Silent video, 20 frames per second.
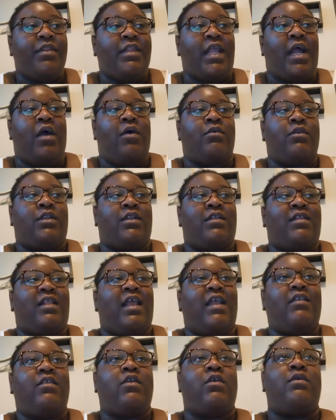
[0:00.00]
Now,
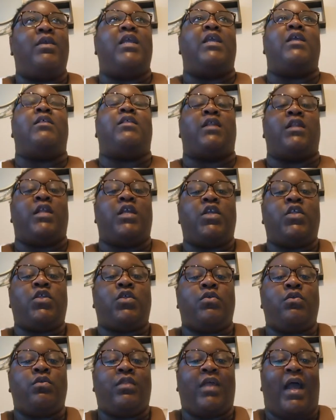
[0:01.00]
dyslexia is an
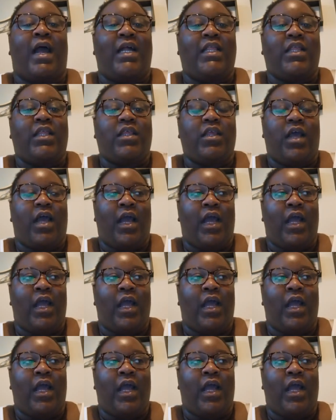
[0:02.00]
issue that